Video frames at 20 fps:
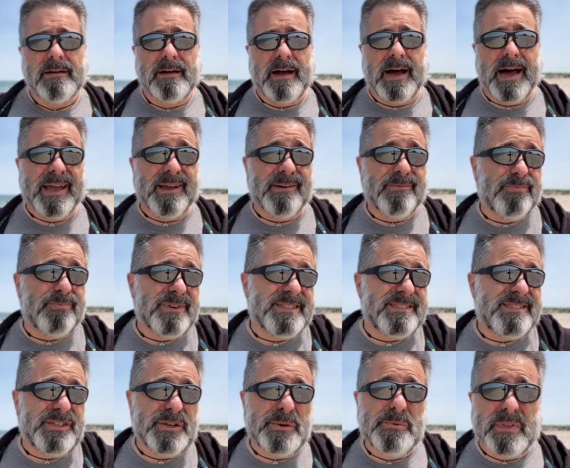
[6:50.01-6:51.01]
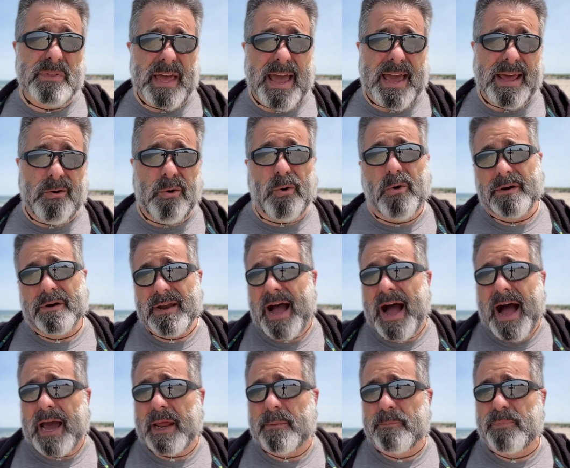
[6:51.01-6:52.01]
I would do that or
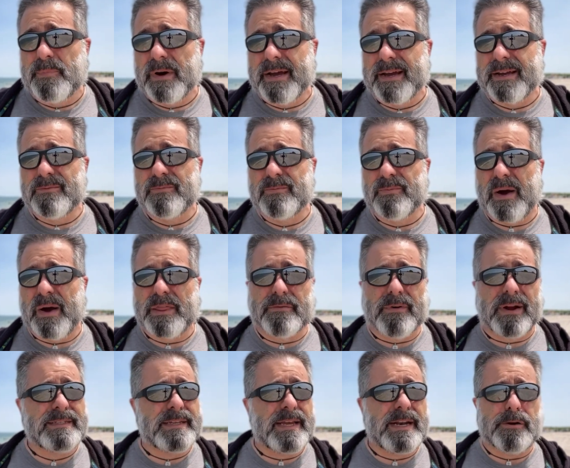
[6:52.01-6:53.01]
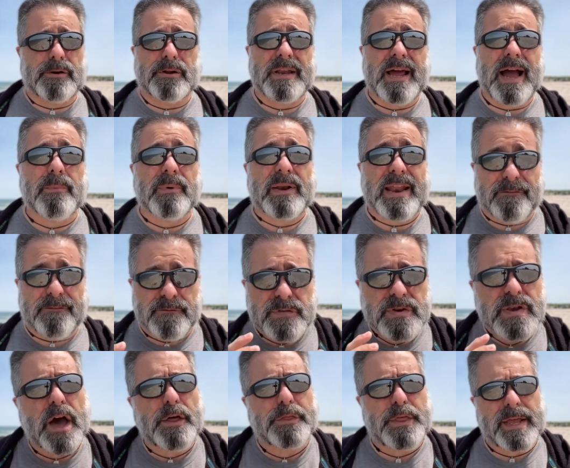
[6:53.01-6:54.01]
not, but whether I did it or not would have
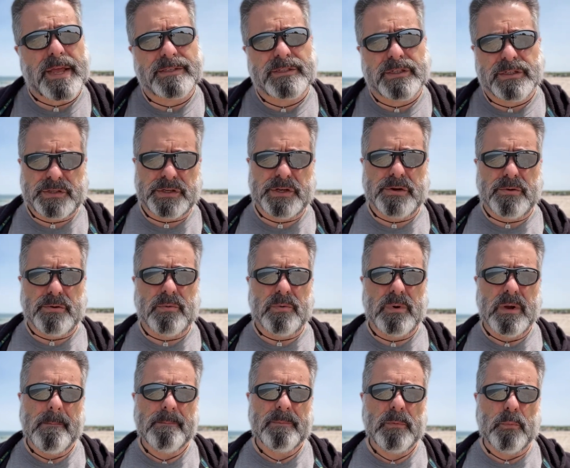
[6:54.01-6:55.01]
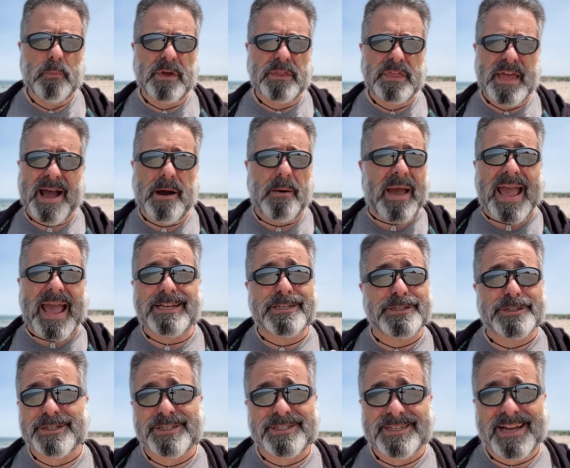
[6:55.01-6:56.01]
nothing to do with how
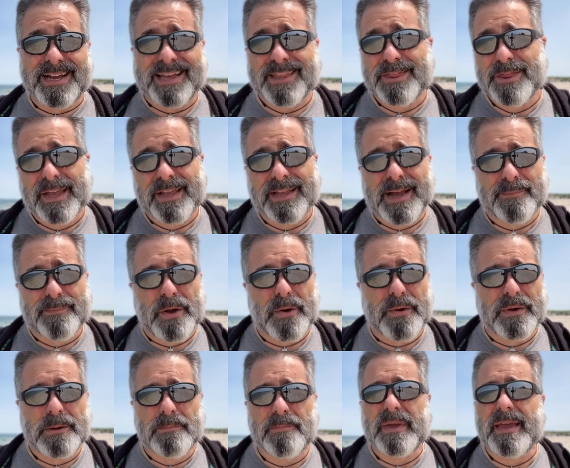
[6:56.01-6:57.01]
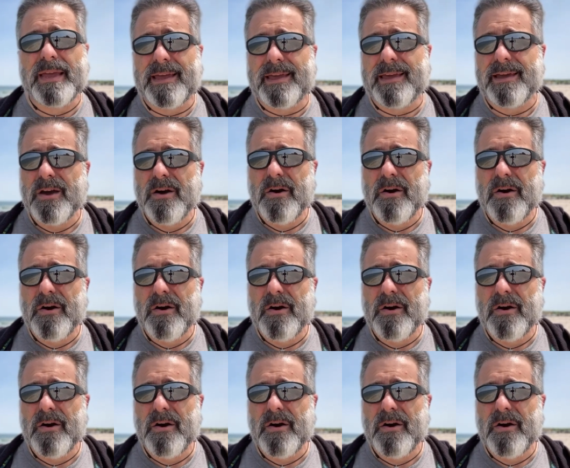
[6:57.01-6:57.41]
anxious I think I'm going to be,